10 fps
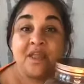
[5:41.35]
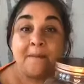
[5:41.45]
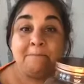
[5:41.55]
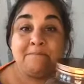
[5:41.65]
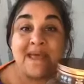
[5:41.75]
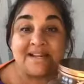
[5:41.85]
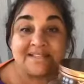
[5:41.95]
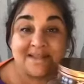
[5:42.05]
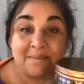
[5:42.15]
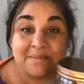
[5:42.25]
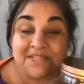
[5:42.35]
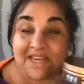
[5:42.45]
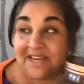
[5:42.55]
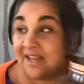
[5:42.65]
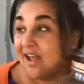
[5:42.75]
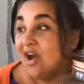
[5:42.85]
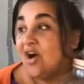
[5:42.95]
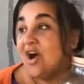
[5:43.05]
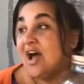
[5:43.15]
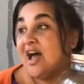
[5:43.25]
Met somebody
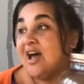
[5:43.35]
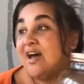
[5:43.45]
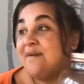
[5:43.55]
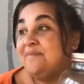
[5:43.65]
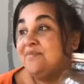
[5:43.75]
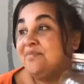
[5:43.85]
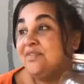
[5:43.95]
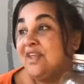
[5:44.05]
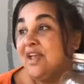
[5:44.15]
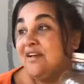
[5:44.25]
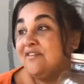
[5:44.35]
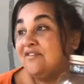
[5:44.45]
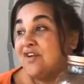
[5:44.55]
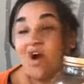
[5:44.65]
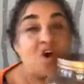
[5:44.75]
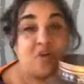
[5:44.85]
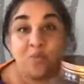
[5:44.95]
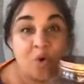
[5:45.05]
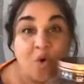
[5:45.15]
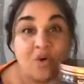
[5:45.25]
on a
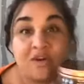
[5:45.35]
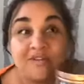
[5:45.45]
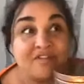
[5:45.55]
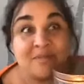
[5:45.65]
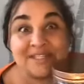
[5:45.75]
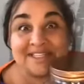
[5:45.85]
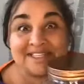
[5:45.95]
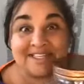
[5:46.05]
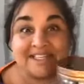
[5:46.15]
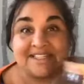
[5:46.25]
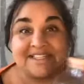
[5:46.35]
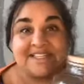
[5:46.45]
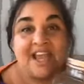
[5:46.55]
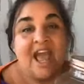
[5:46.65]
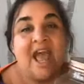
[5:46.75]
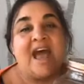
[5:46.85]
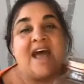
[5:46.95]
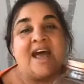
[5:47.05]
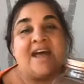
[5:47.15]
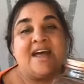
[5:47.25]
walk from a distance
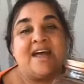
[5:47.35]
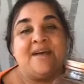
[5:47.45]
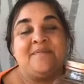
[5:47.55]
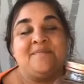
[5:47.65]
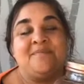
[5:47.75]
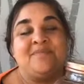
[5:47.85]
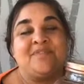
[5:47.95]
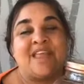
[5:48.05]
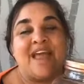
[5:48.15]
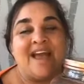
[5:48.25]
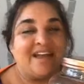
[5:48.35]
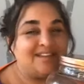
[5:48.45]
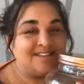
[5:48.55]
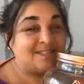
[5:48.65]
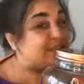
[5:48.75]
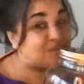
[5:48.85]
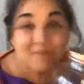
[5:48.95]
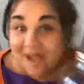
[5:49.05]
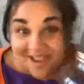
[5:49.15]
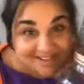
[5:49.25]
and
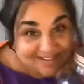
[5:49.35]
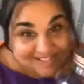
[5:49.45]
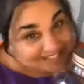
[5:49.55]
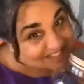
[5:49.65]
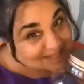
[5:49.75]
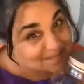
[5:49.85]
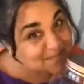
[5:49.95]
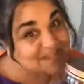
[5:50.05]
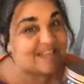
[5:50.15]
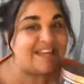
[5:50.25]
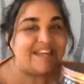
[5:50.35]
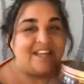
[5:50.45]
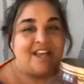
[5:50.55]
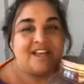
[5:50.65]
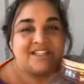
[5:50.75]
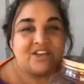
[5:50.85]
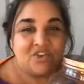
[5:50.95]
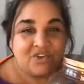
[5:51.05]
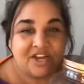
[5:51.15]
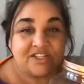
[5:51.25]
smiled at somebody. So
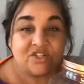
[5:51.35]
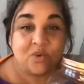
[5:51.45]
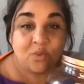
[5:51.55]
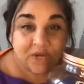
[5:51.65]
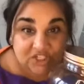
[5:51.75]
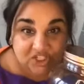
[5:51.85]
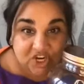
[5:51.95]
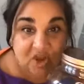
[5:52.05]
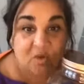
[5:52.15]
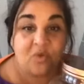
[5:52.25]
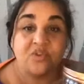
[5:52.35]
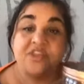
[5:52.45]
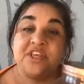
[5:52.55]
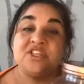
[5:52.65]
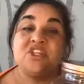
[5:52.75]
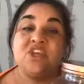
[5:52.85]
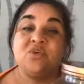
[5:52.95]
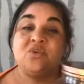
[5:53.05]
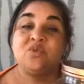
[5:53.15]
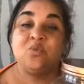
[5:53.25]
you're going to do a wish jar, all the things that you
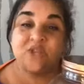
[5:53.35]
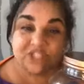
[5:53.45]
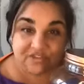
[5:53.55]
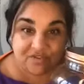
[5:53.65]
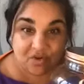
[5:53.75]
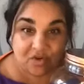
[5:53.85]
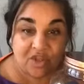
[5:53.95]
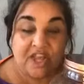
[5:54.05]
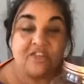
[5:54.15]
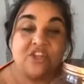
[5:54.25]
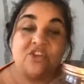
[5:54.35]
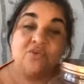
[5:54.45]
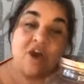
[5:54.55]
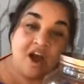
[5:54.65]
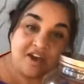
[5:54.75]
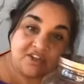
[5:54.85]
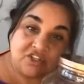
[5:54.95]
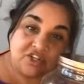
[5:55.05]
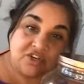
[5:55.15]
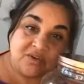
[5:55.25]
could wish for that you can't
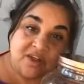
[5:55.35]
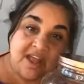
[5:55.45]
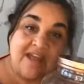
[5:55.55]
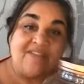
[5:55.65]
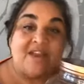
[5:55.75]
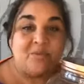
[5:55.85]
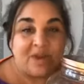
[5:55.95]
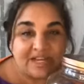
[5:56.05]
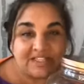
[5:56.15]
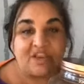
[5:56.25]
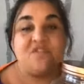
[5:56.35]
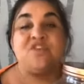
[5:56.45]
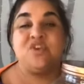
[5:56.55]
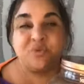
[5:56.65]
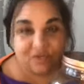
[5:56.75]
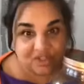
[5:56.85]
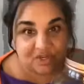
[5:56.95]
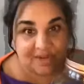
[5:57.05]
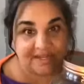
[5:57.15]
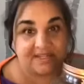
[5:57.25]
do, and then when it's over you can do
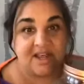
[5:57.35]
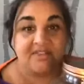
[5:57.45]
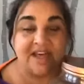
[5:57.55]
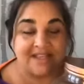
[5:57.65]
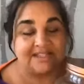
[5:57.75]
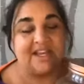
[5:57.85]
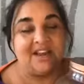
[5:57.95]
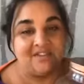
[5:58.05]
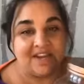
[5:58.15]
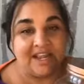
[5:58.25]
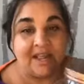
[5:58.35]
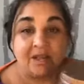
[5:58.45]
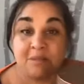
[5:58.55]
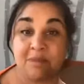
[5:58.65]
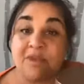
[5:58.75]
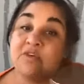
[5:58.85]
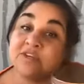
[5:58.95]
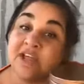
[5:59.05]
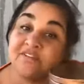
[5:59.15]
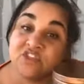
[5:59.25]
it. That's lovely. Maybe you could
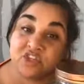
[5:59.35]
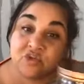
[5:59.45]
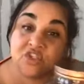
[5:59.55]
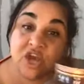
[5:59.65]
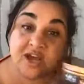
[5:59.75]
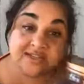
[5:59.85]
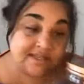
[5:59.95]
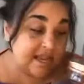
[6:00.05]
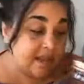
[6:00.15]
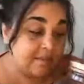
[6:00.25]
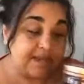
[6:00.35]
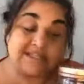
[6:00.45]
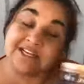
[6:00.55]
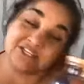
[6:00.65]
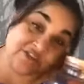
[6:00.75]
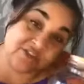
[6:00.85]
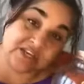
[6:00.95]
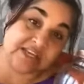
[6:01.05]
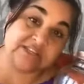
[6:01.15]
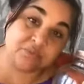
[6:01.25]
have 2 jars, because I do
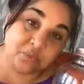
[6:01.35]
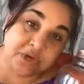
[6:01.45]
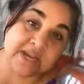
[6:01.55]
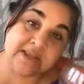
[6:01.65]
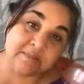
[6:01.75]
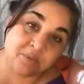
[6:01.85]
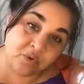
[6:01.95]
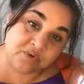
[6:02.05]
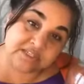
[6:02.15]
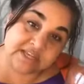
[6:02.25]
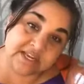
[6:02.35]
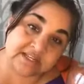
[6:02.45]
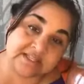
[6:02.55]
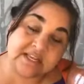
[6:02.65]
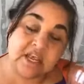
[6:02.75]
think it's really important